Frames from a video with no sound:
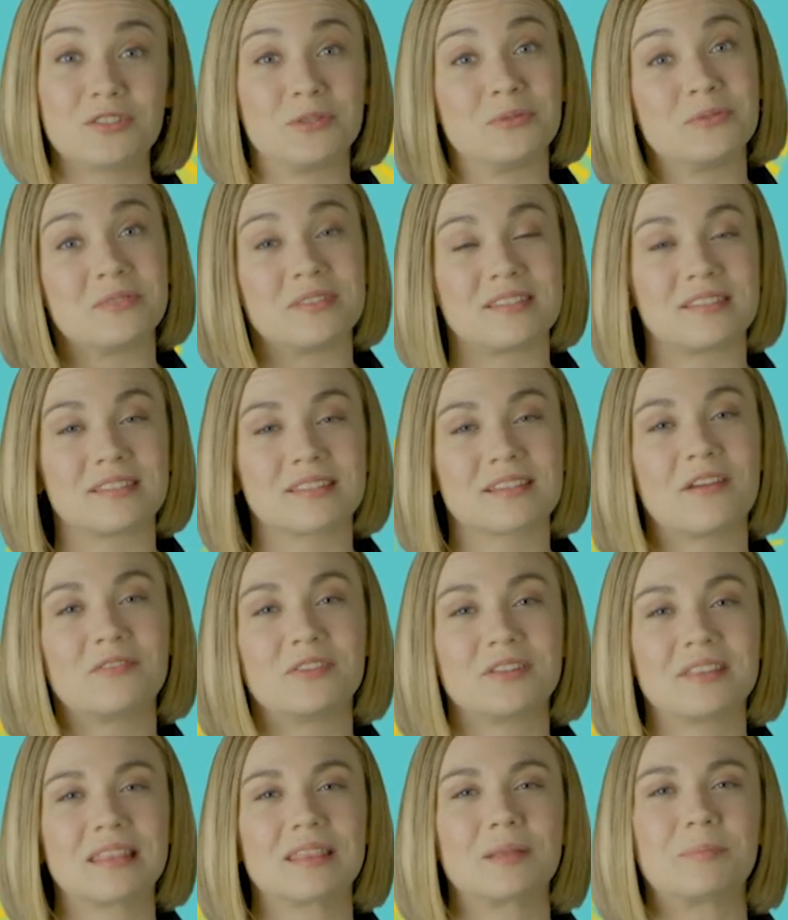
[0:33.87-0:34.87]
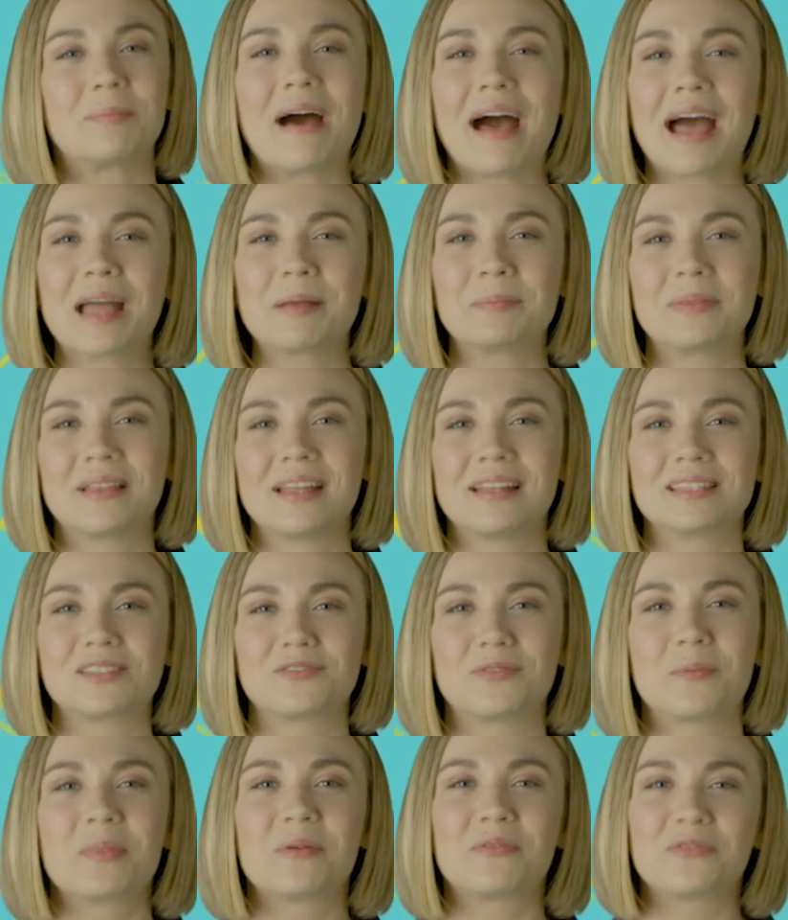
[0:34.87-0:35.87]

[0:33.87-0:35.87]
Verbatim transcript: students discovered that the pie plates from